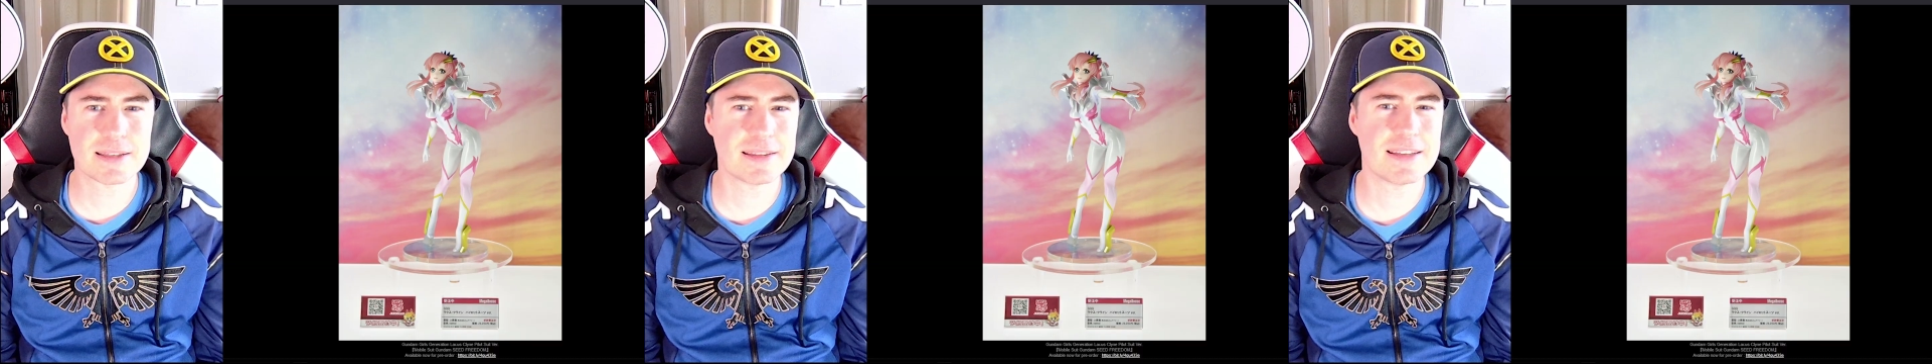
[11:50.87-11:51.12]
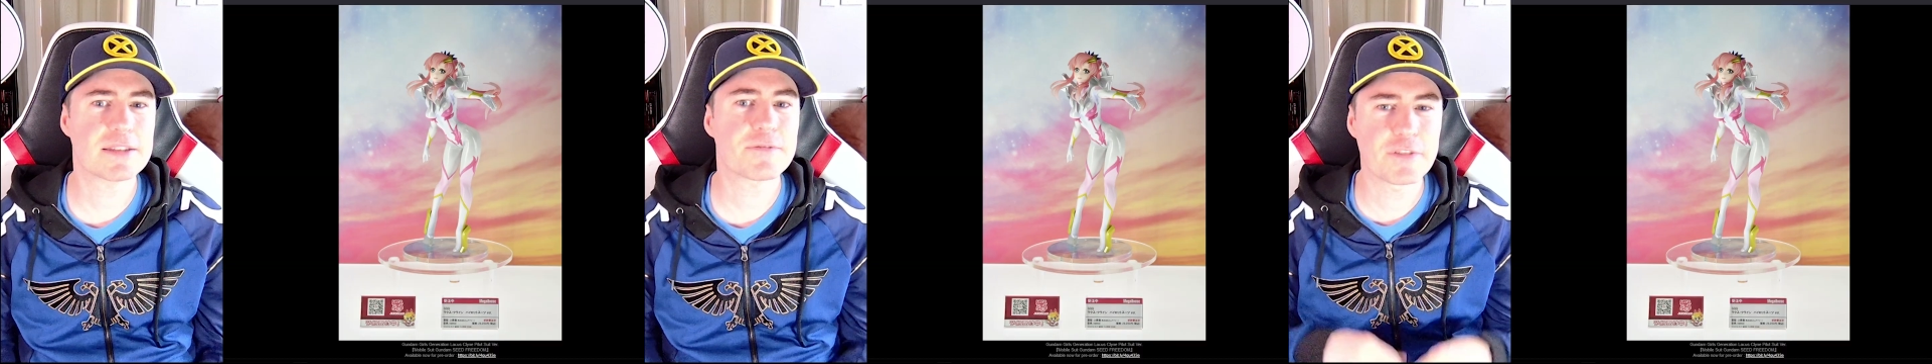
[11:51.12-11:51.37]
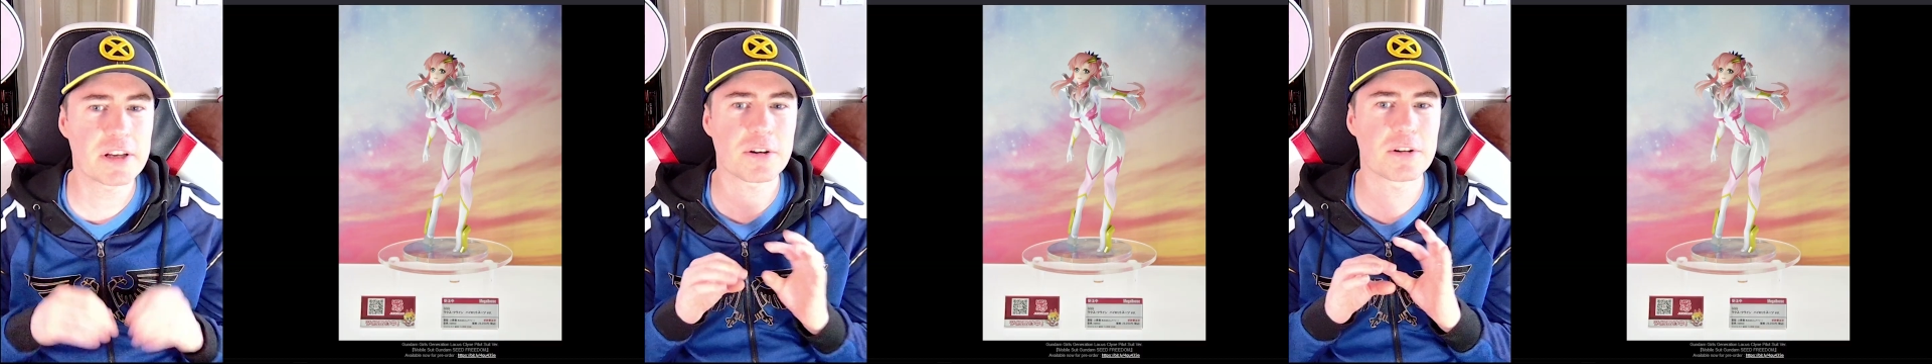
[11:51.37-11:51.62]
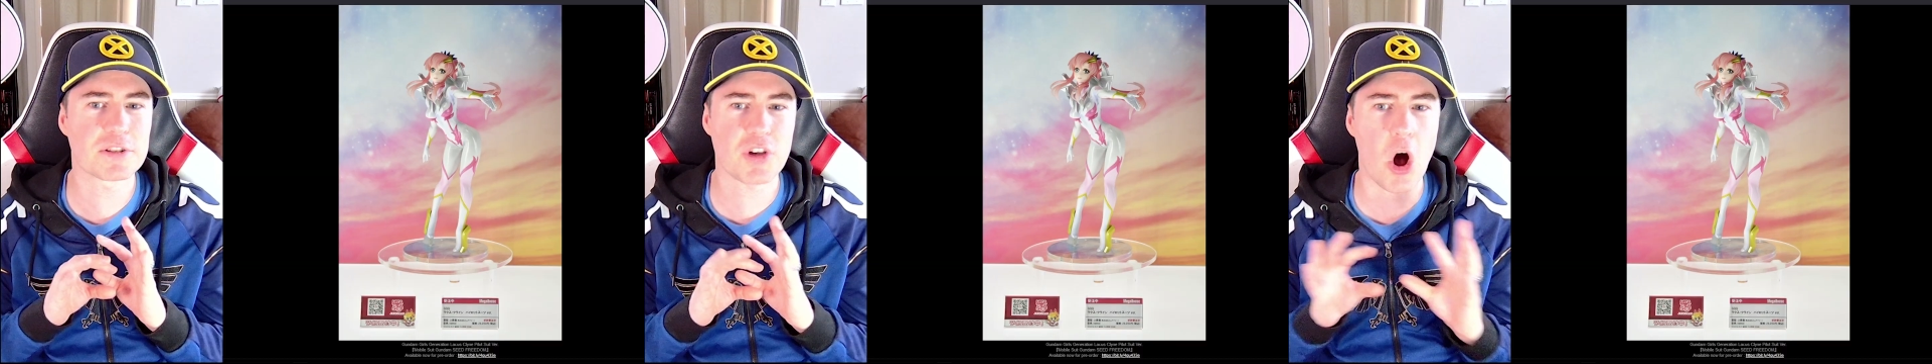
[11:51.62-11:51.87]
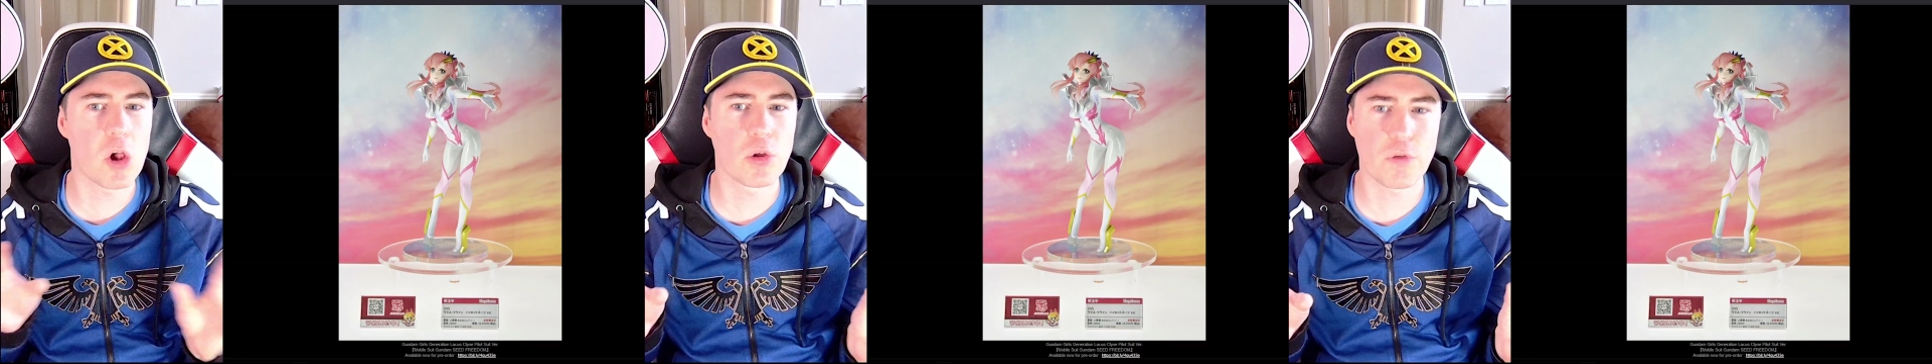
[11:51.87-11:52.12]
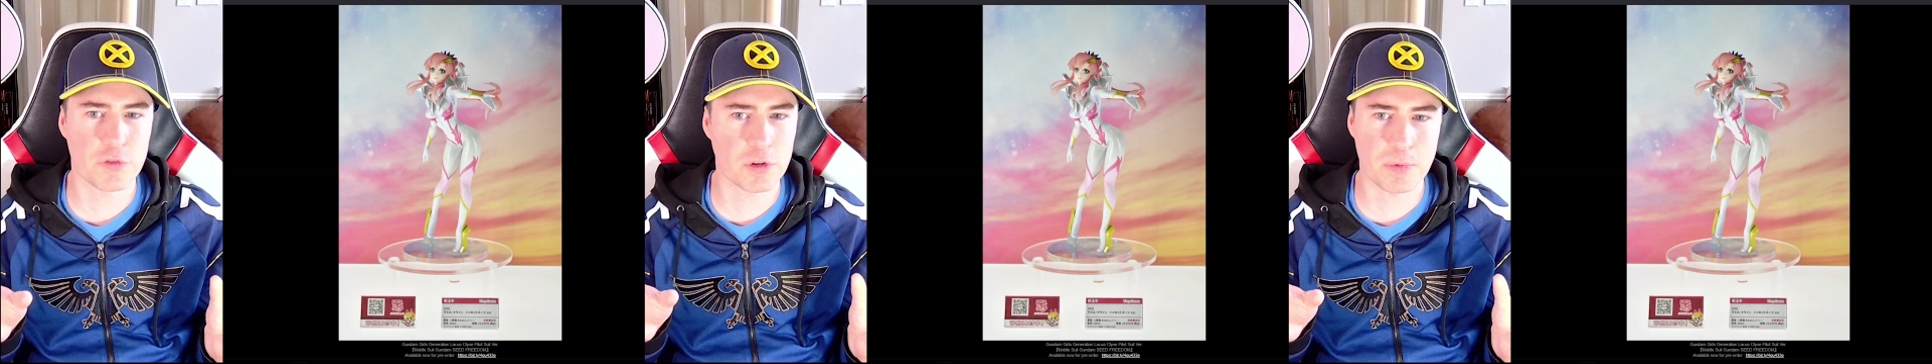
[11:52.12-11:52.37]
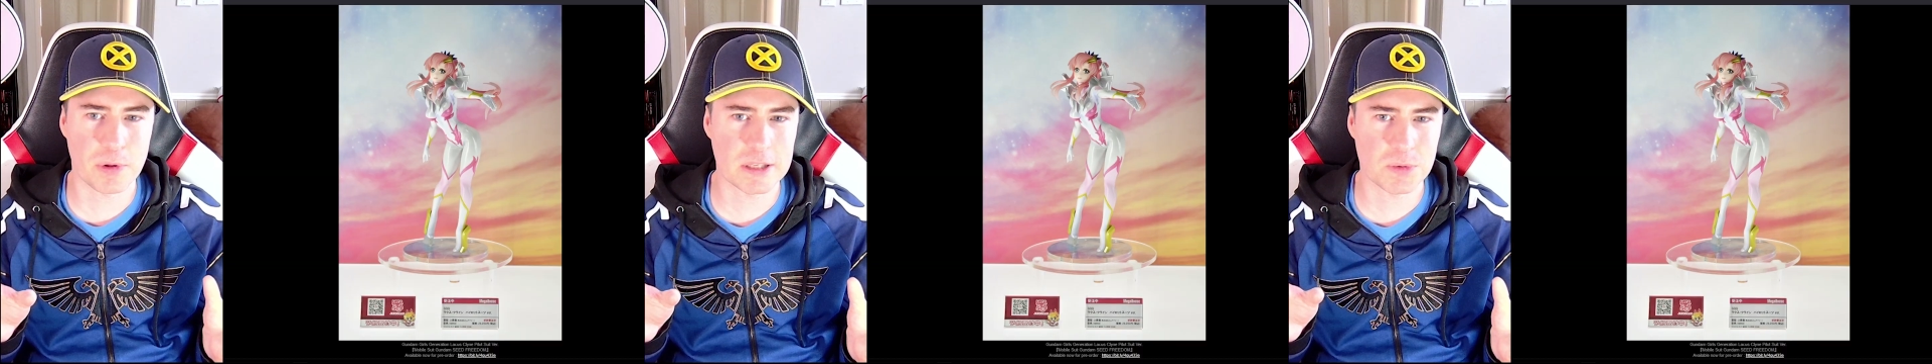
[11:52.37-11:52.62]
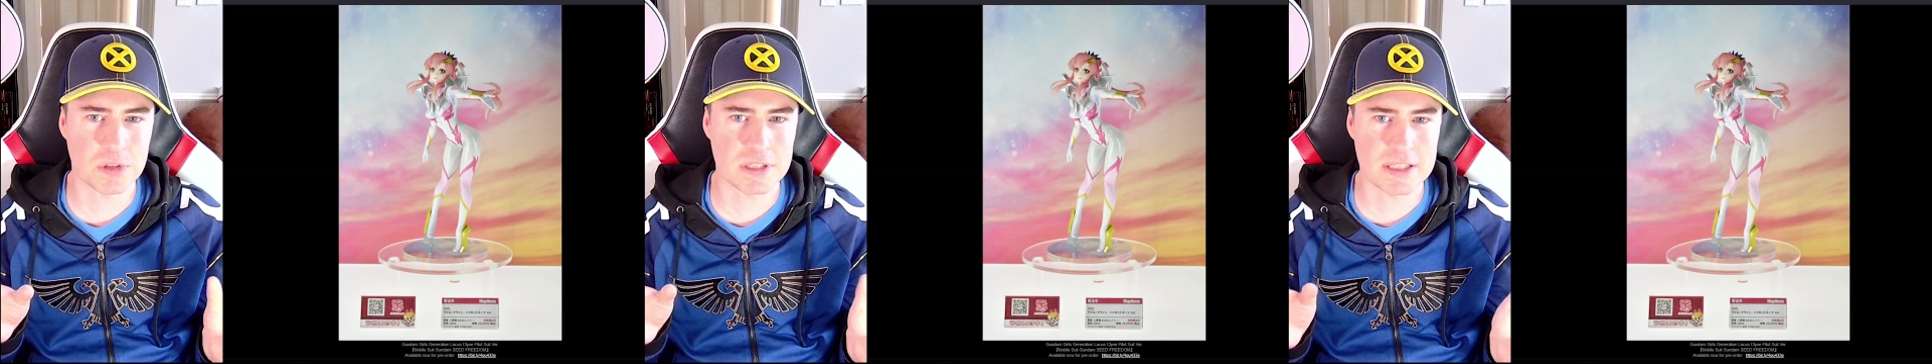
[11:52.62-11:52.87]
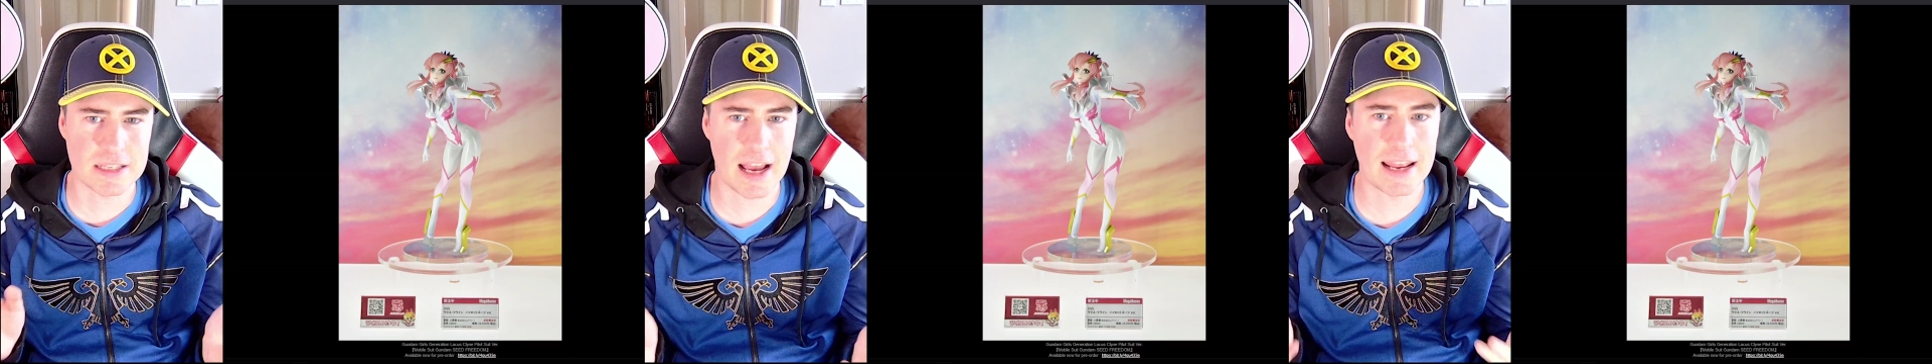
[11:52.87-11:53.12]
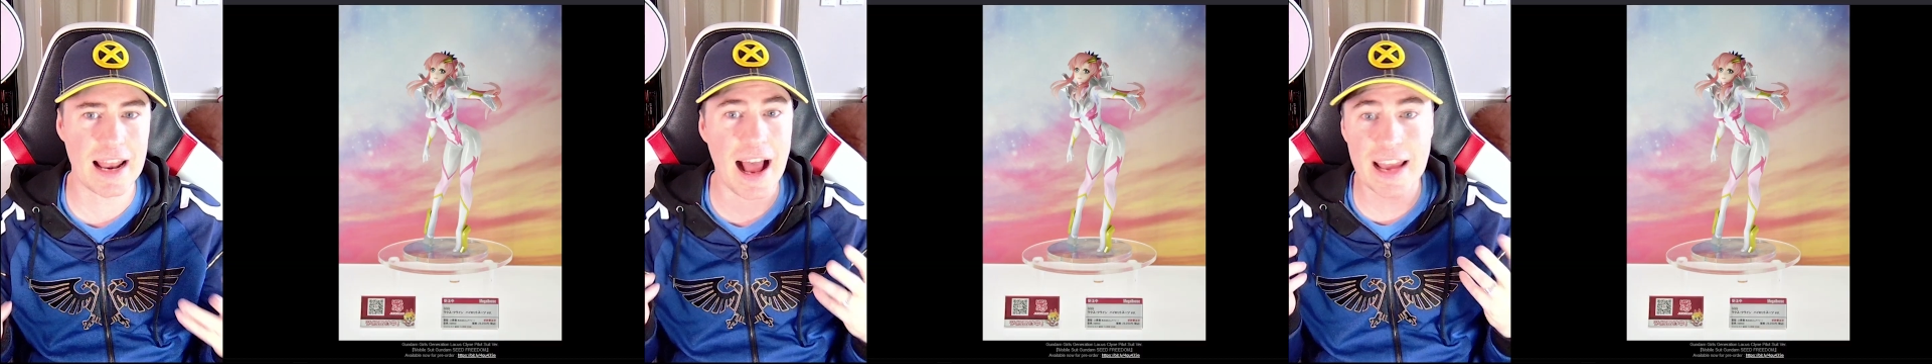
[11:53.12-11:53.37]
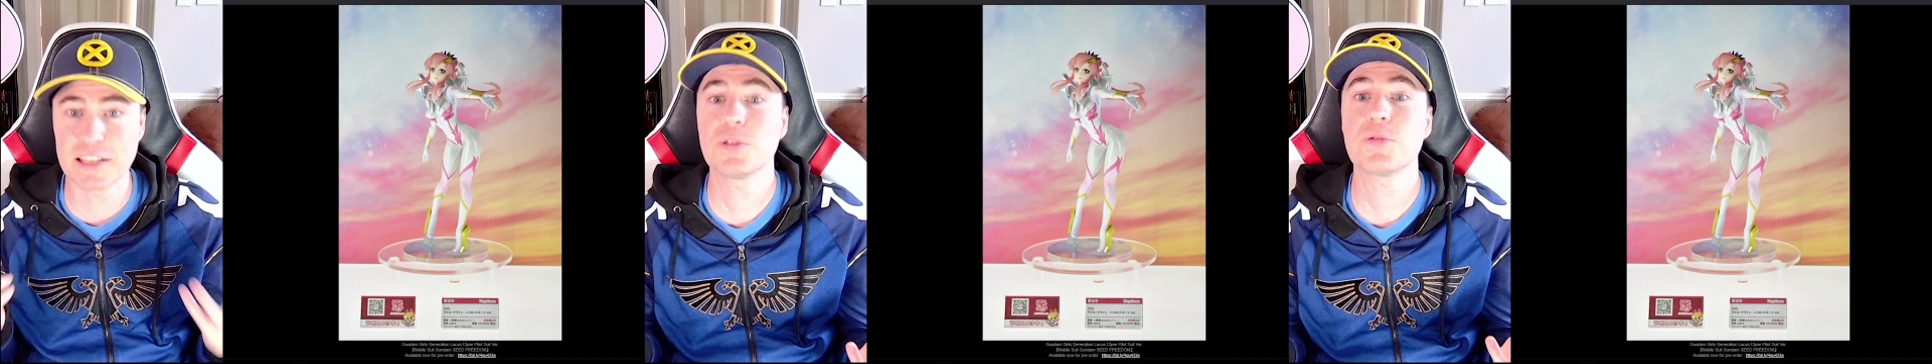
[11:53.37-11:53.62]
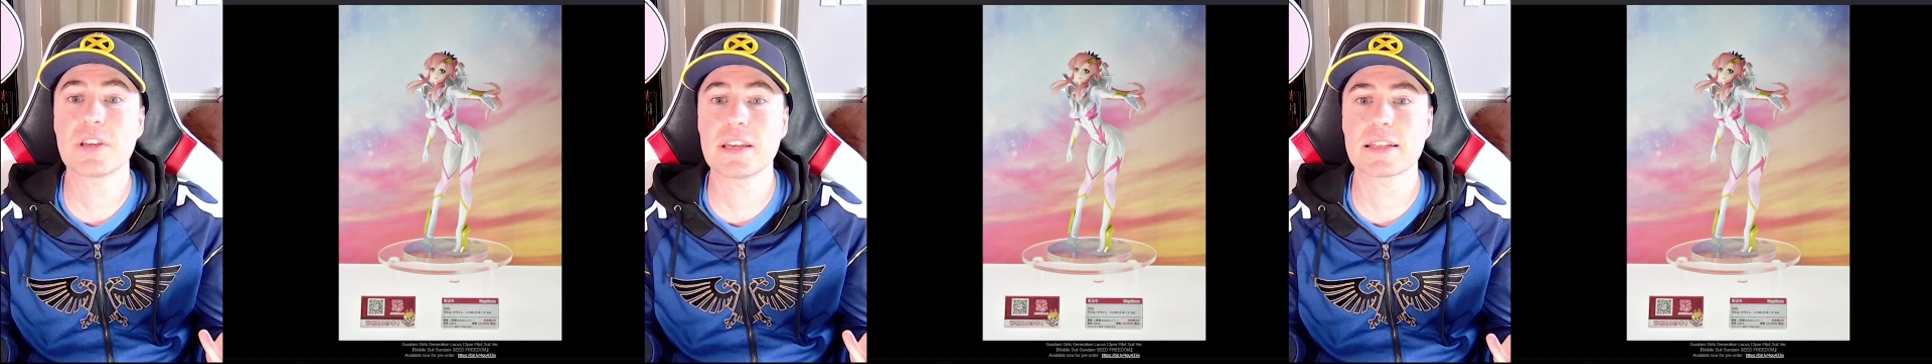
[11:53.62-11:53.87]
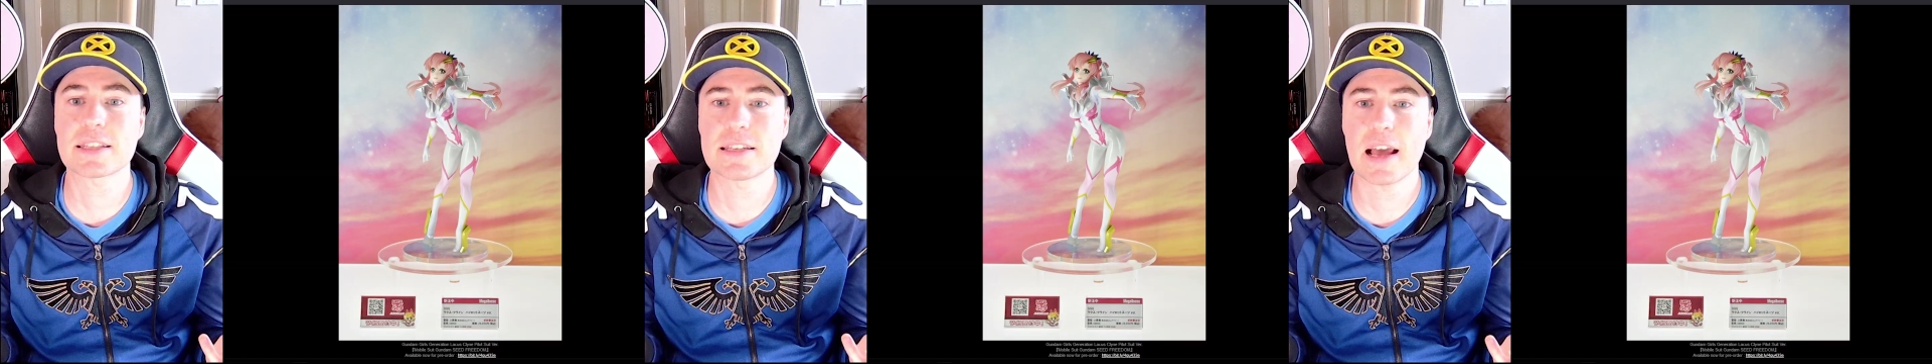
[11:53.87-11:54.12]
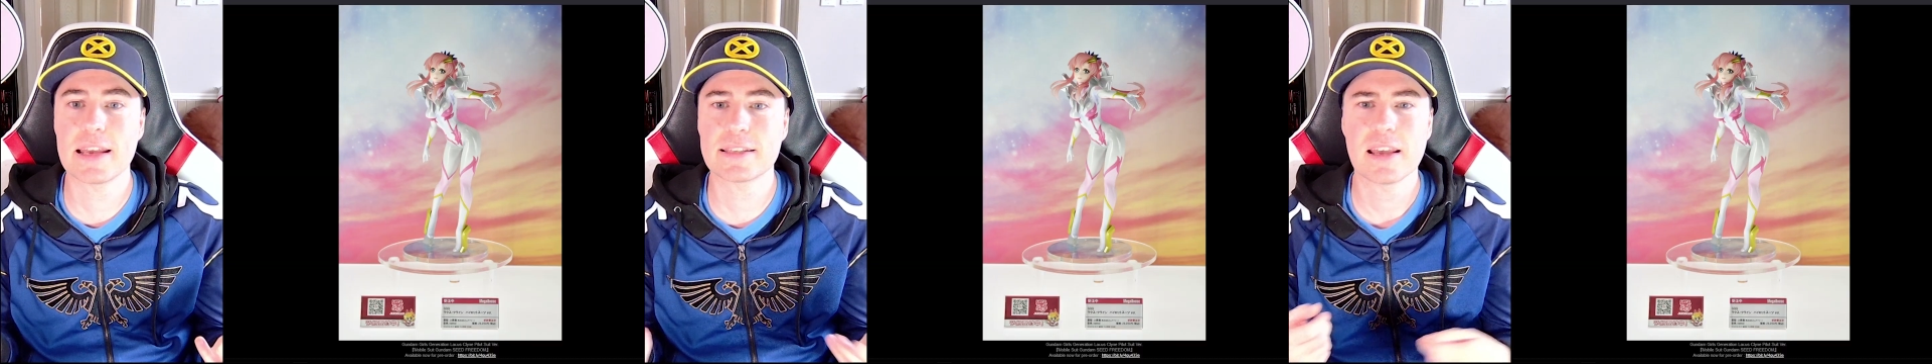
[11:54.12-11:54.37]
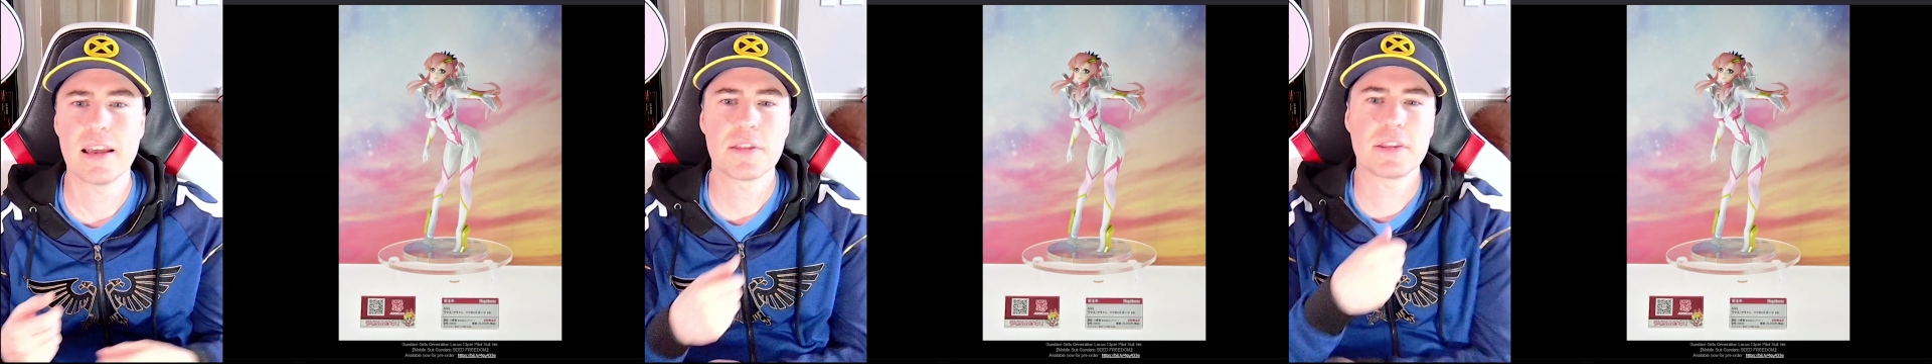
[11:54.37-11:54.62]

This figure is all over the place with the design. I do think it's nice.